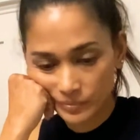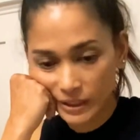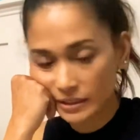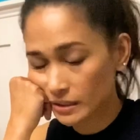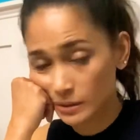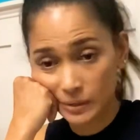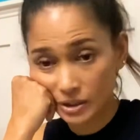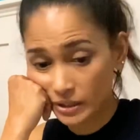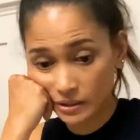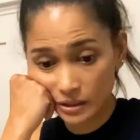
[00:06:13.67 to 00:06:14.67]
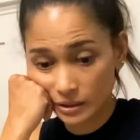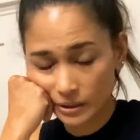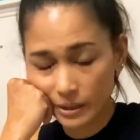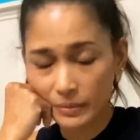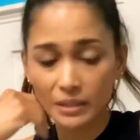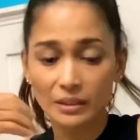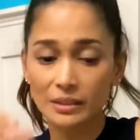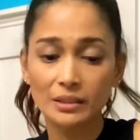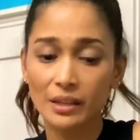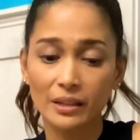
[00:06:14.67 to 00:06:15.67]
Yes, it's much easier. I'm not gonna
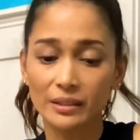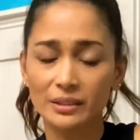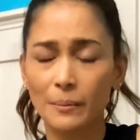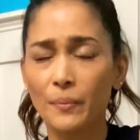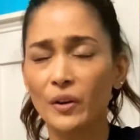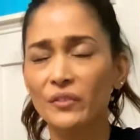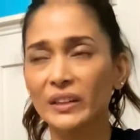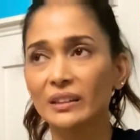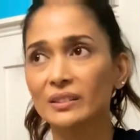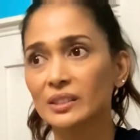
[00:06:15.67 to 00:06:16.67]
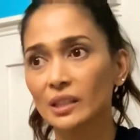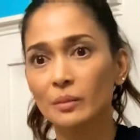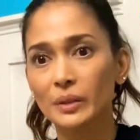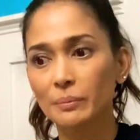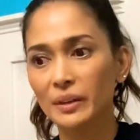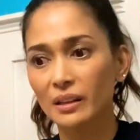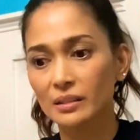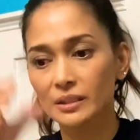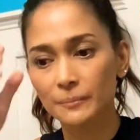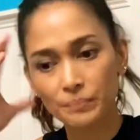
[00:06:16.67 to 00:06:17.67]
say it's a perfect concealment, because